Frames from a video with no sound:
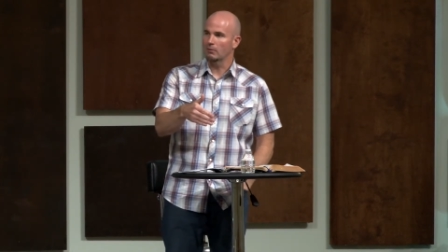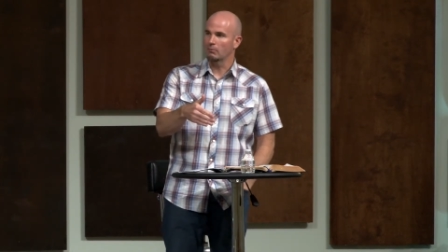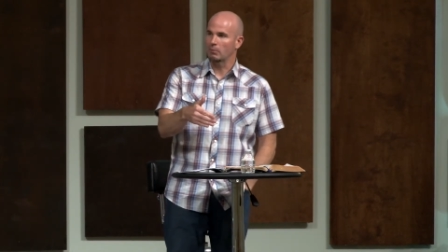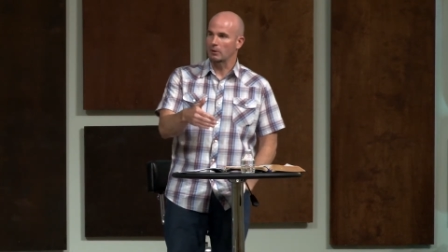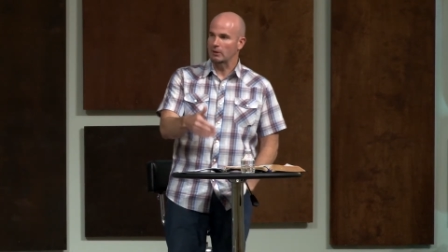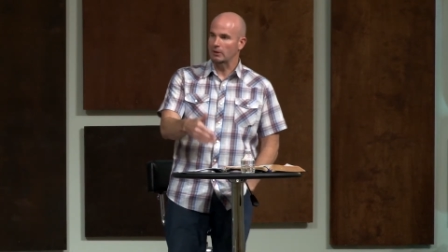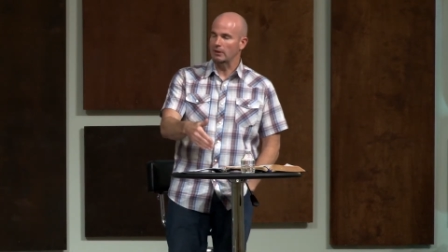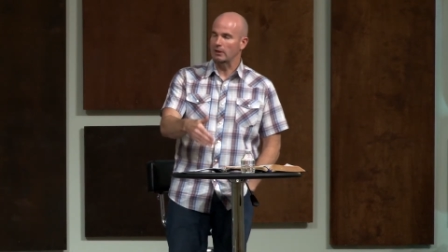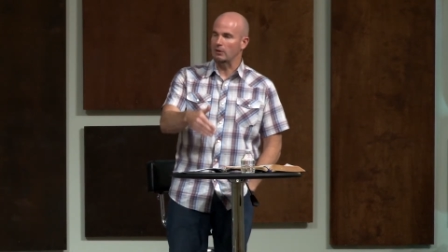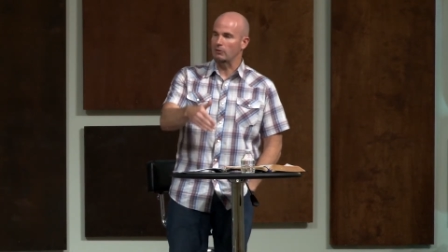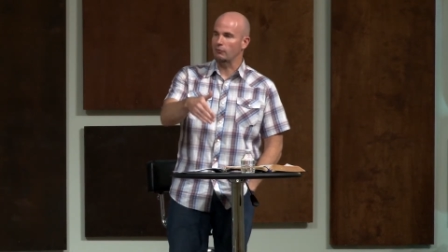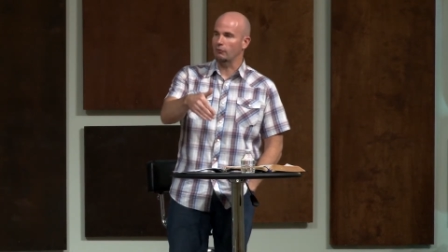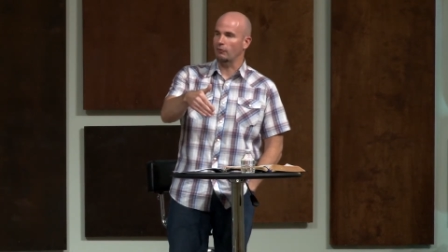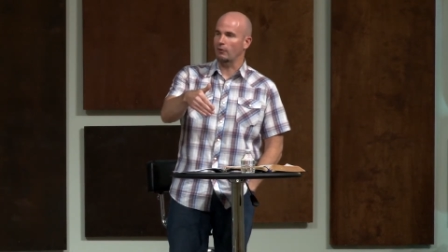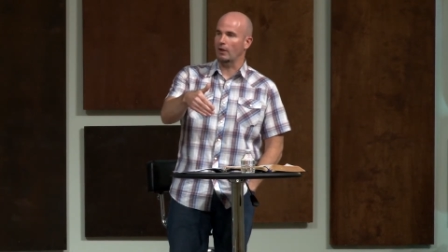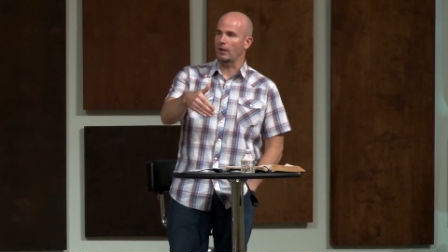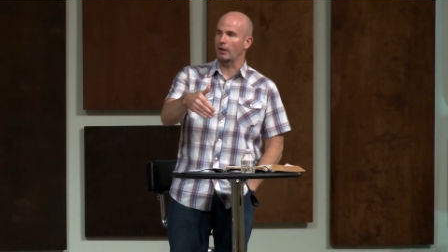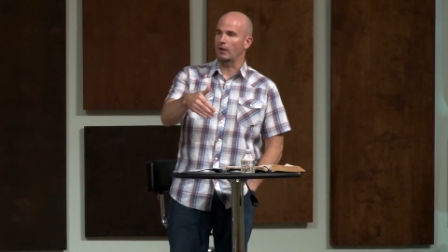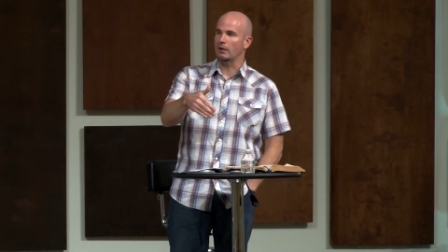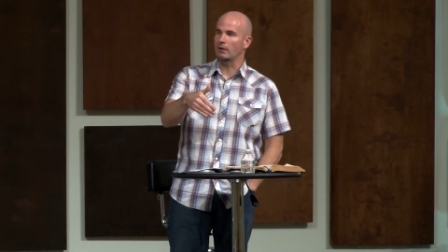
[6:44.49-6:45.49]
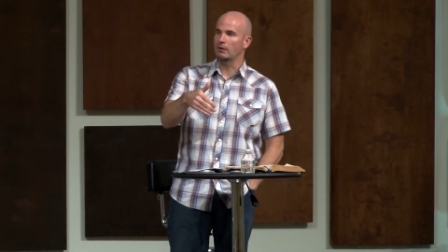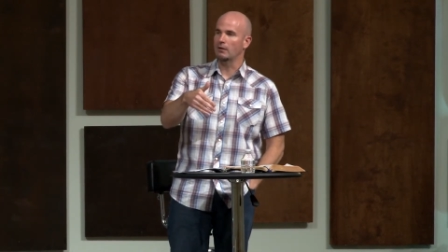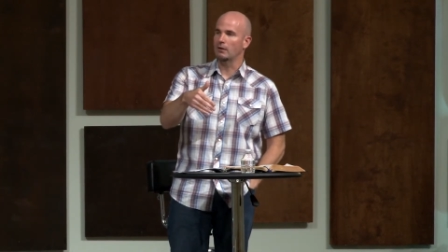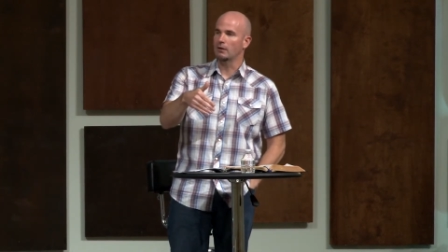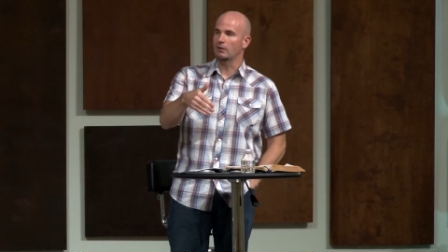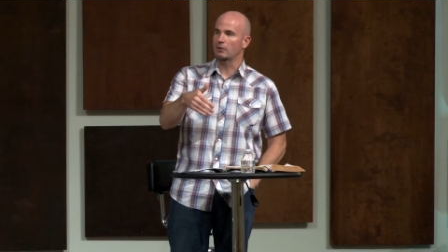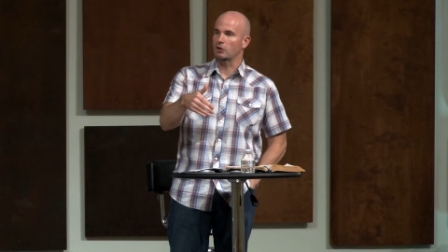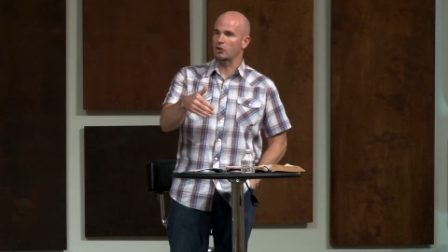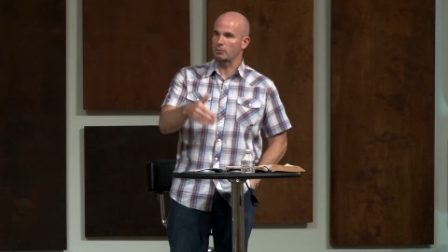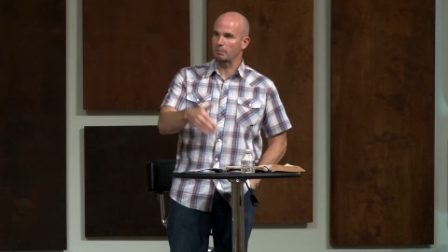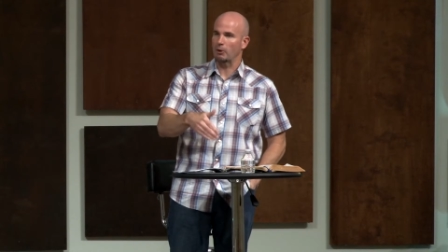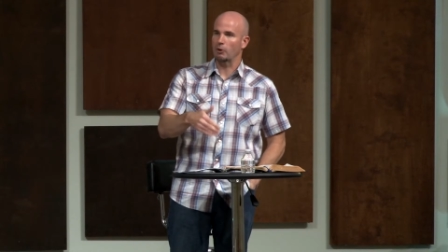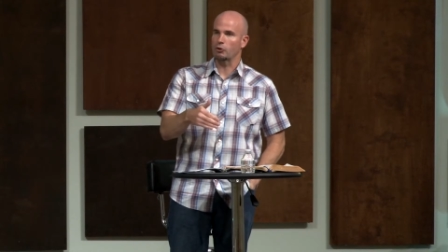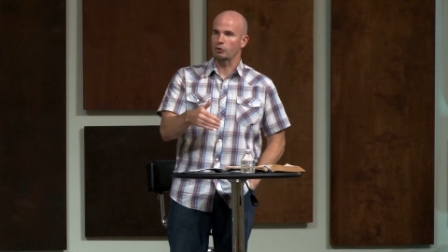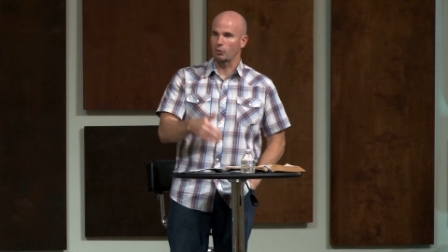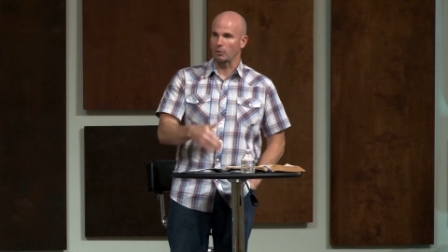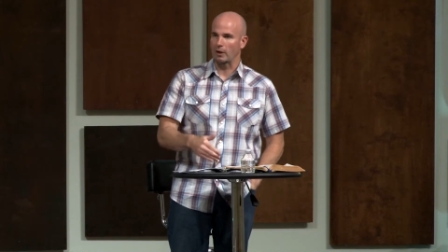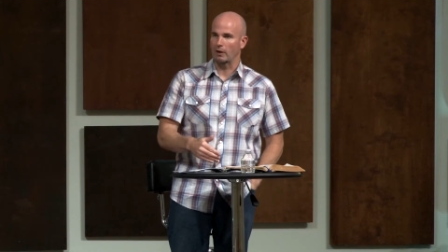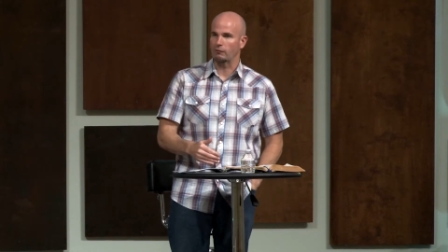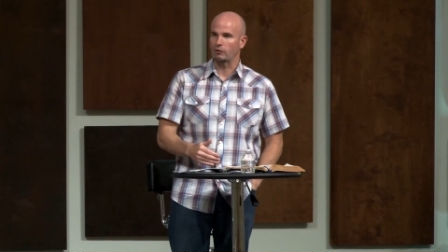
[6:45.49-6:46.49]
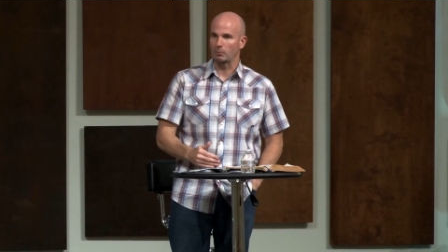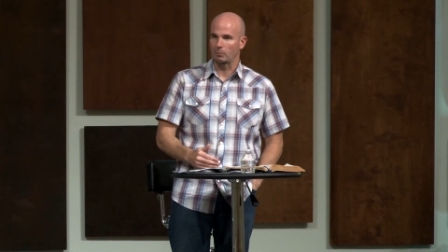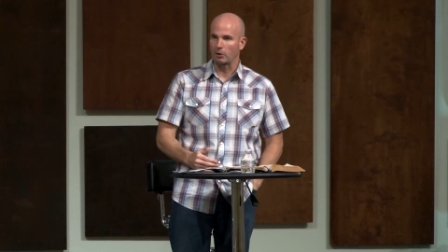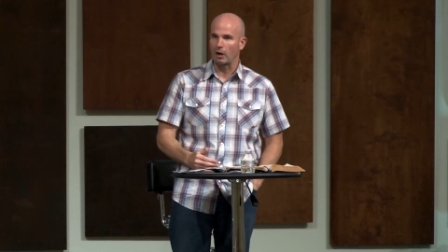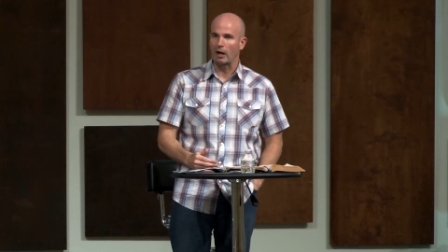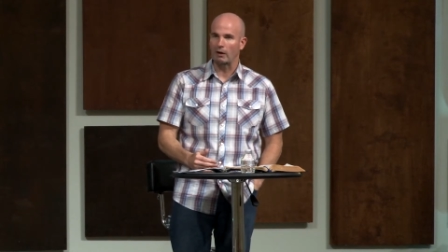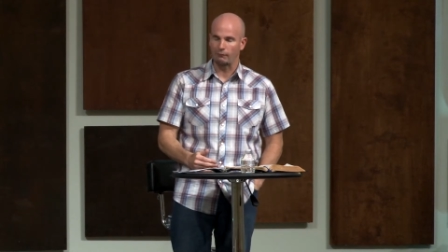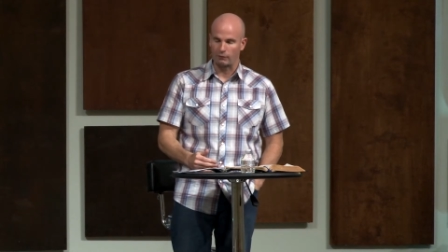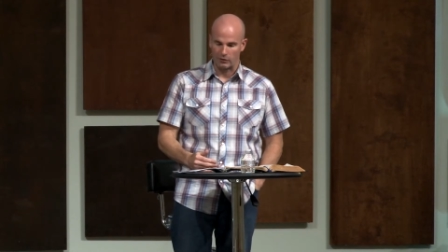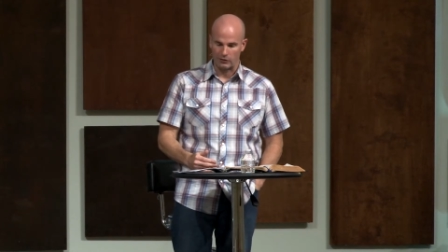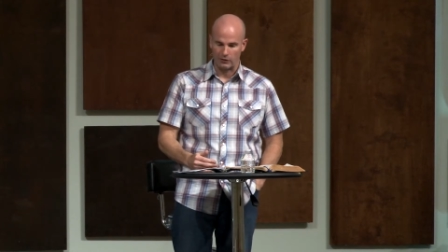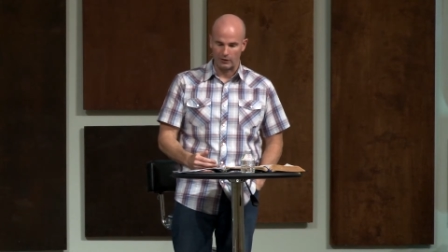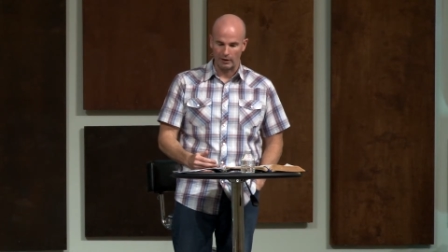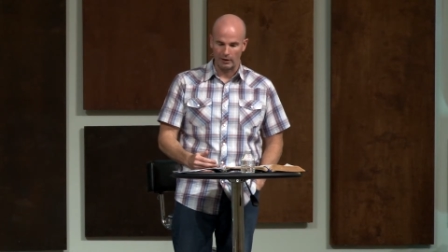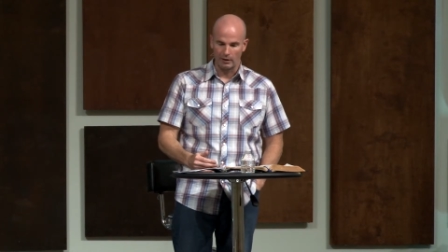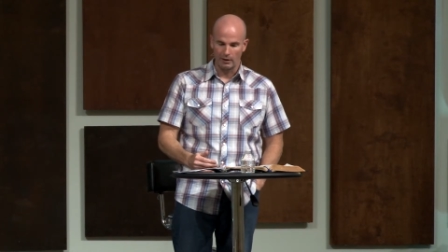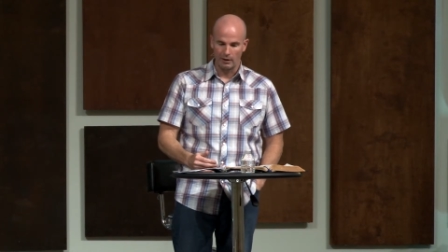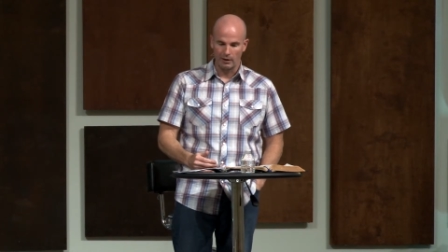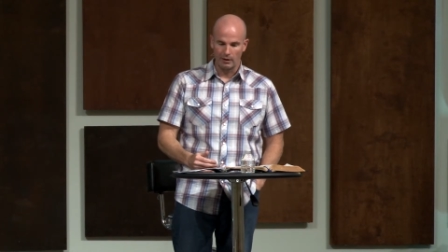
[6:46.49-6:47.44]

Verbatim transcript: belief in the spiritual gift of prophecy.